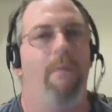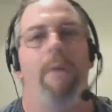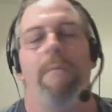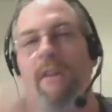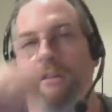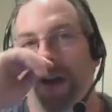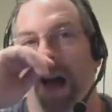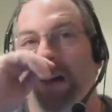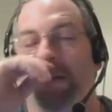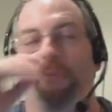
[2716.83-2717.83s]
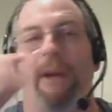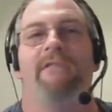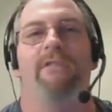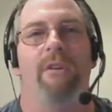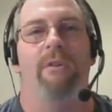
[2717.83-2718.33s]
Well, because honestly, what I
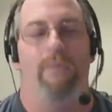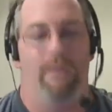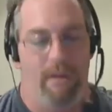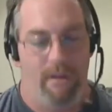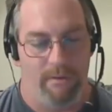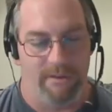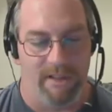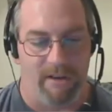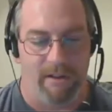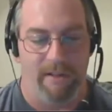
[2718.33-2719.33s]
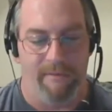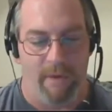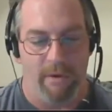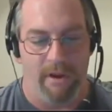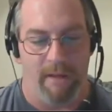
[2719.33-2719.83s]
used to do was literally
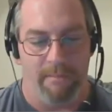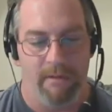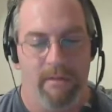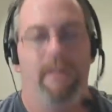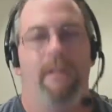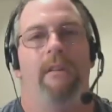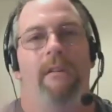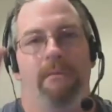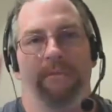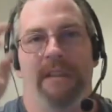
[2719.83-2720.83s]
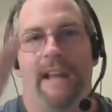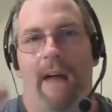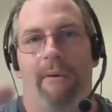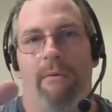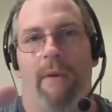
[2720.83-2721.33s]
fold it up, see
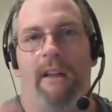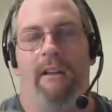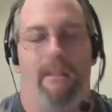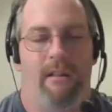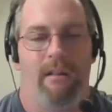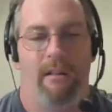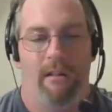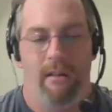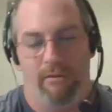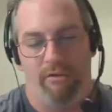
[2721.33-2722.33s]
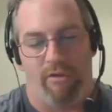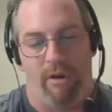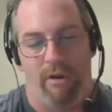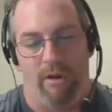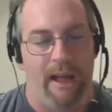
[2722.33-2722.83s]
how it went,
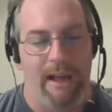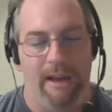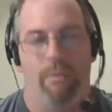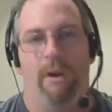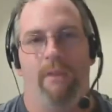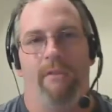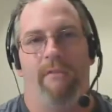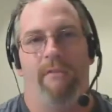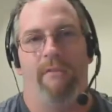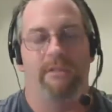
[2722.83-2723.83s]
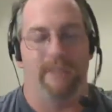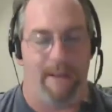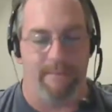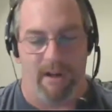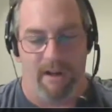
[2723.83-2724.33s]
draw a line where the fold
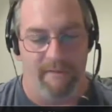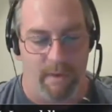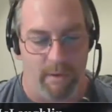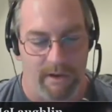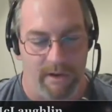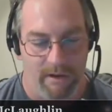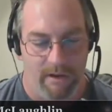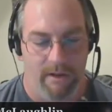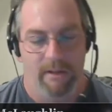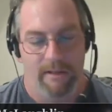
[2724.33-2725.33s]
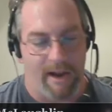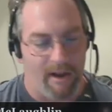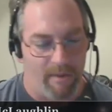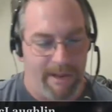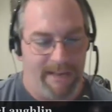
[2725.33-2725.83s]
stopped, unfold it, take
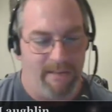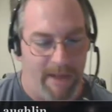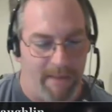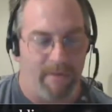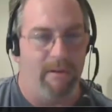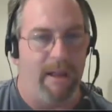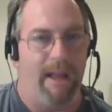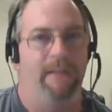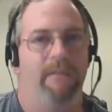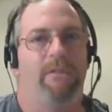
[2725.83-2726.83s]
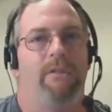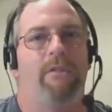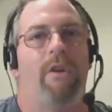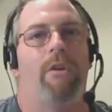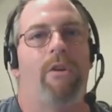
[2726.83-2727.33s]
another piece of paper, and
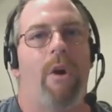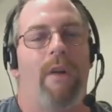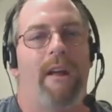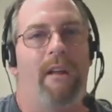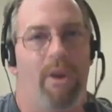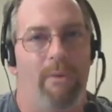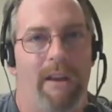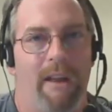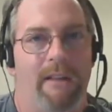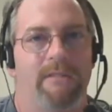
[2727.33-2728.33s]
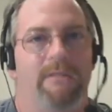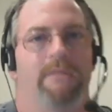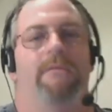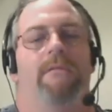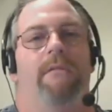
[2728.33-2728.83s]
go like a little bit less
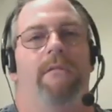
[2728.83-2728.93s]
